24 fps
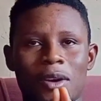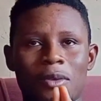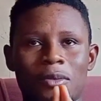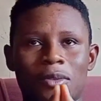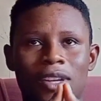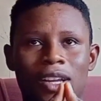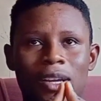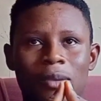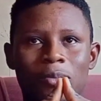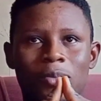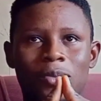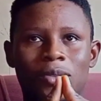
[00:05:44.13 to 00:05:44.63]

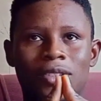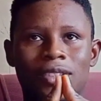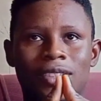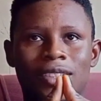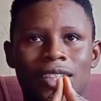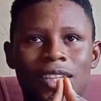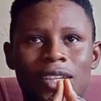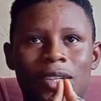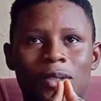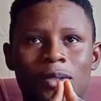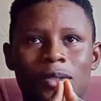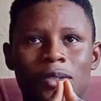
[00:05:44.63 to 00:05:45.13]
I put it
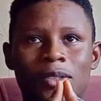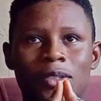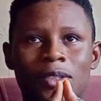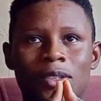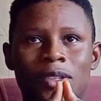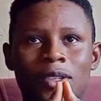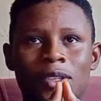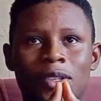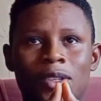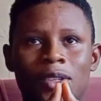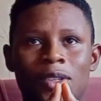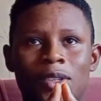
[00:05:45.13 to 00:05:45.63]
now?
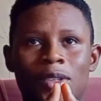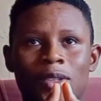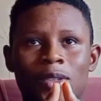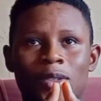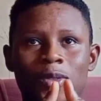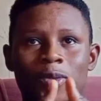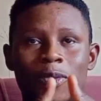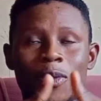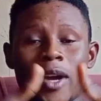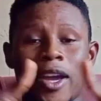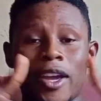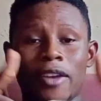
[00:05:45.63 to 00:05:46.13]

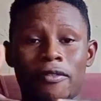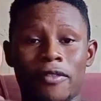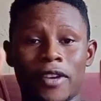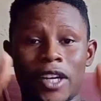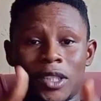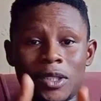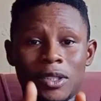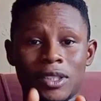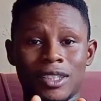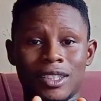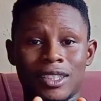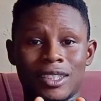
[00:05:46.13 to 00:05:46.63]
You are a
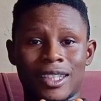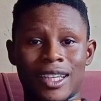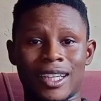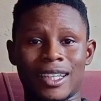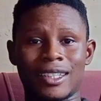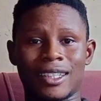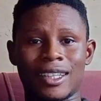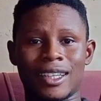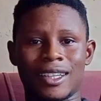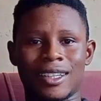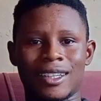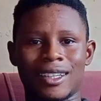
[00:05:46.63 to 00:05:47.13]
fashion
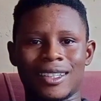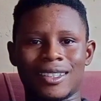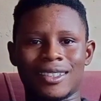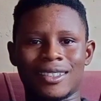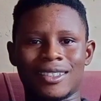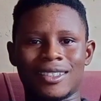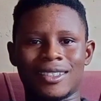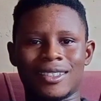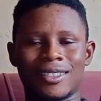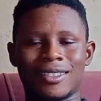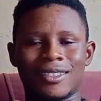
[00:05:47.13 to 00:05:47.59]
designer, and